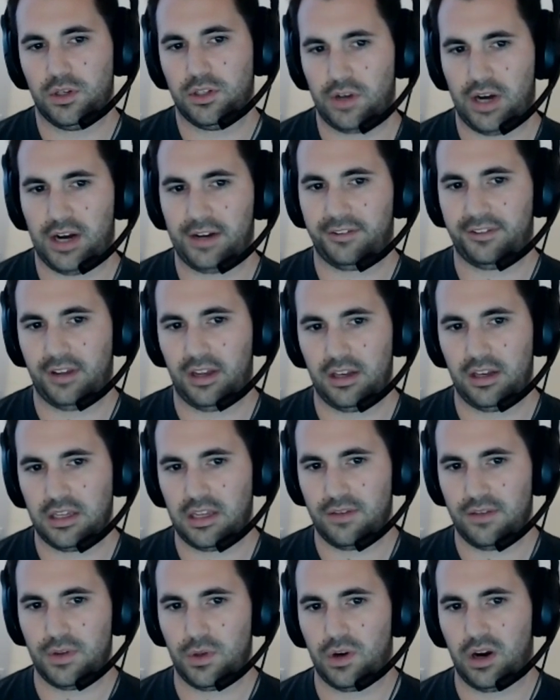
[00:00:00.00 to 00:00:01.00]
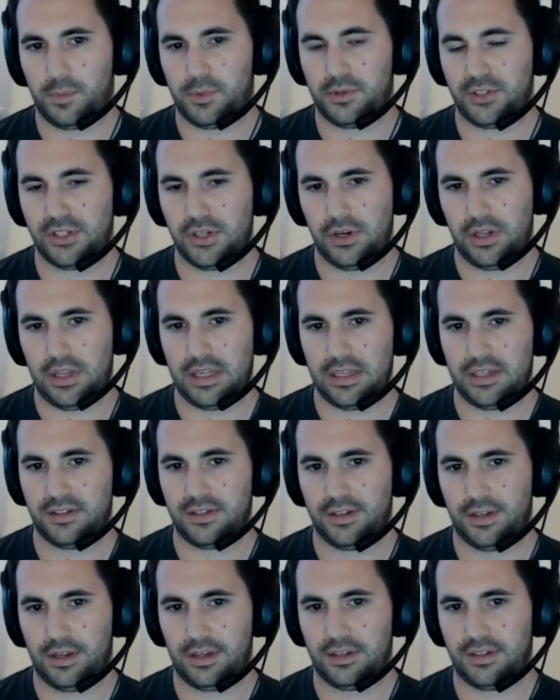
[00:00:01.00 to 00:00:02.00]
address it and give you an opportunity
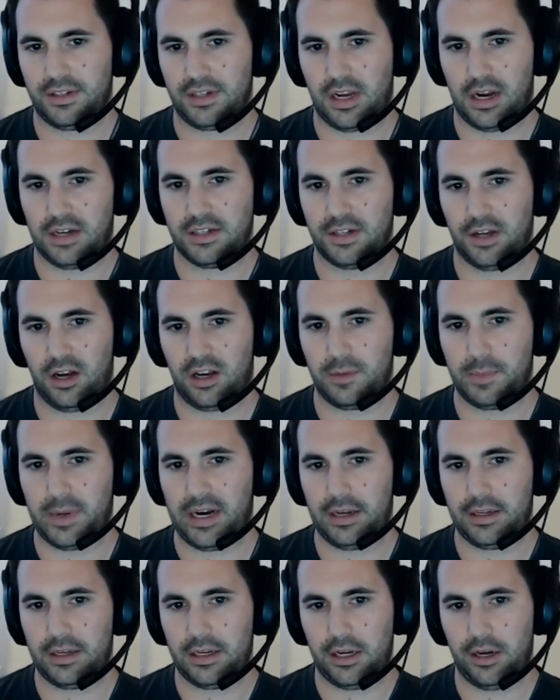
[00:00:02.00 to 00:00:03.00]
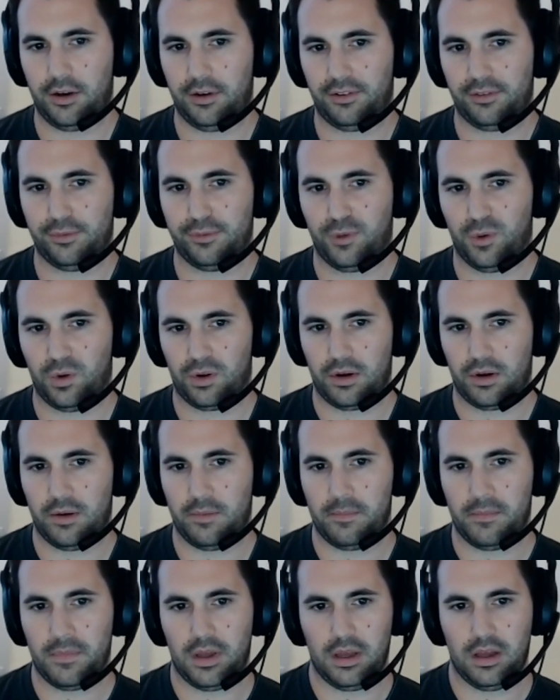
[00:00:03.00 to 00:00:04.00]
to kind of talk about it here as a
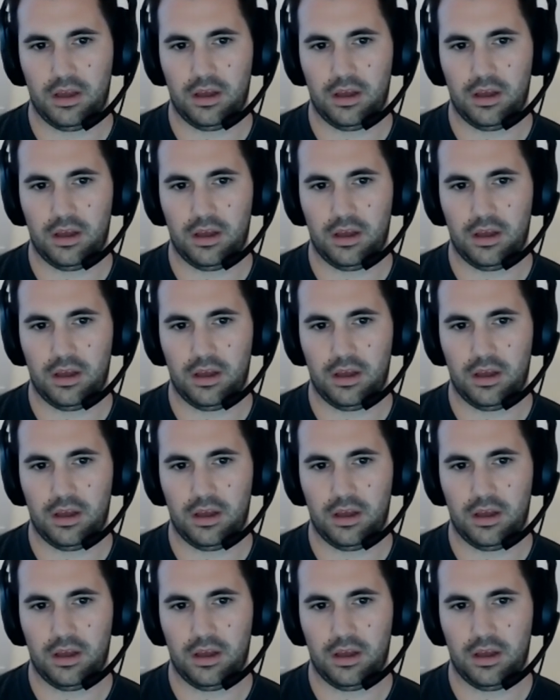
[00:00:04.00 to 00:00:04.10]
forum.